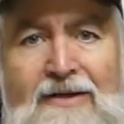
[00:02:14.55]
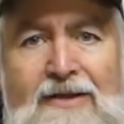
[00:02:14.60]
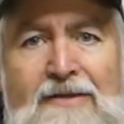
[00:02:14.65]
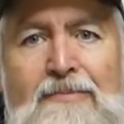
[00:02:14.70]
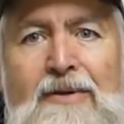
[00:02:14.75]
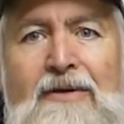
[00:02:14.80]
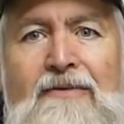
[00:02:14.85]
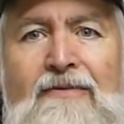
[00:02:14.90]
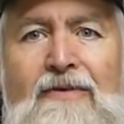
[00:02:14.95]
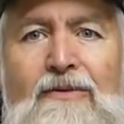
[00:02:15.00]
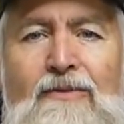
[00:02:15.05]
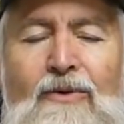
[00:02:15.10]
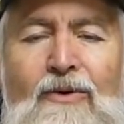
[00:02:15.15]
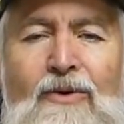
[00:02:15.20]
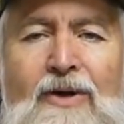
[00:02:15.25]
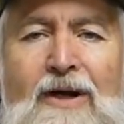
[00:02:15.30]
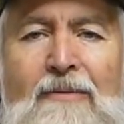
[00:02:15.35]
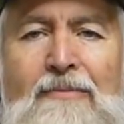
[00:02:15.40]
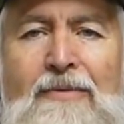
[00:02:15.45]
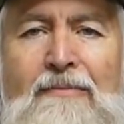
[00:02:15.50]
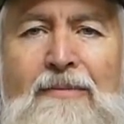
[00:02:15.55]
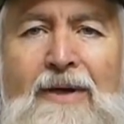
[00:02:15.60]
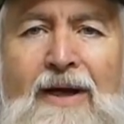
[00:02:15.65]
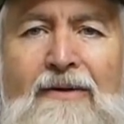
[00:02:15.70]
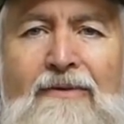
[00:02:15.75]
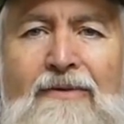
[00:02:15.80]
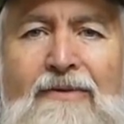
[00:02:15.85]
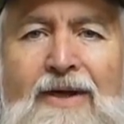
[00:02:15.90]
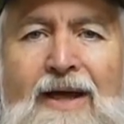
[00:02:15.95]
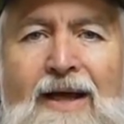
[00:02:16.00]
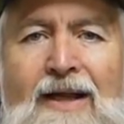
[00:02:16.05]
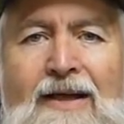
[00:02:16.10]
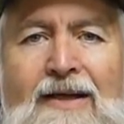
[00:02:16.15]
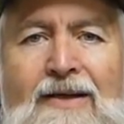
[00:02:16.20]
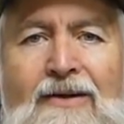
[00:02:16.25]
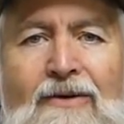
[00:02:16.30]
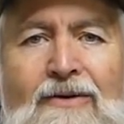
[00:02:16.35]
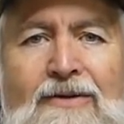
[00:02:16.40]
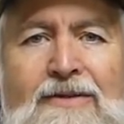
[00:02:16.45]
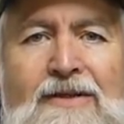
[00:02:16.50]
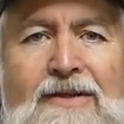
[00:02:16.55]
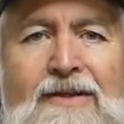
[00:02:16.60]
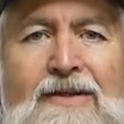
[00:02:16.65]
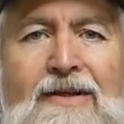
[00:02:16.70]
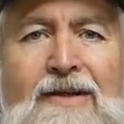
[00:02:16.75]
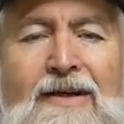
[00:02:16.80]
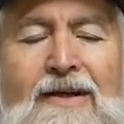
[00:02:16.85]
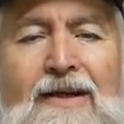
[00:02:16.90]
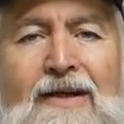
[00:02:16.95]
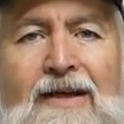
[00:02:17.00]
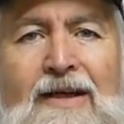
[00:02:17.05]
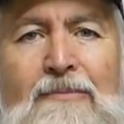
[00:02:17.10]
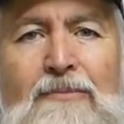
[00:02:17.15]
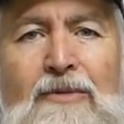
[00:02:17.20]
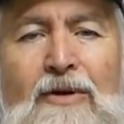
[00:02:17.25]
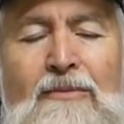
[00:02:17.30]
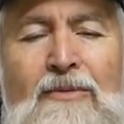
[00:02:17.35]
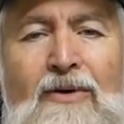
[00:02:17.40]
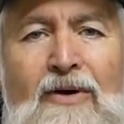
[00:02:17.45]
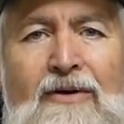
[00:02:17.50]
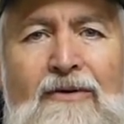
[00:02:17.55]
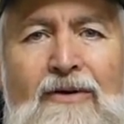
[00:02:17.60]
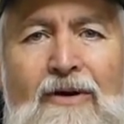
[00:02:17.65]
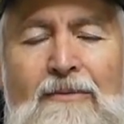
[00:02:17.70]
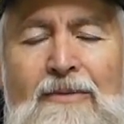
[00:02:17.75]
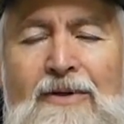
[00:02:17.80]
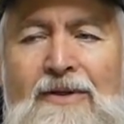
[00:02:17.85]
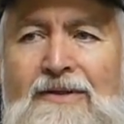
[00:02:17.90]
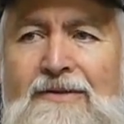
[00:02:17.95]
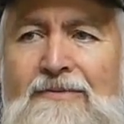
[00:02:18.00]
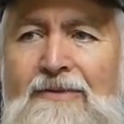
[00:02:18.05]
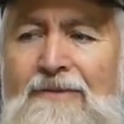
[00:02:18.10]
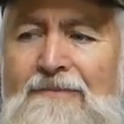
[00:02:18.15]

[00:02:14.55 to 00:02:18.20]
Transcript: I've just been for a walk up and back with Kelly Dog to get my micrometers.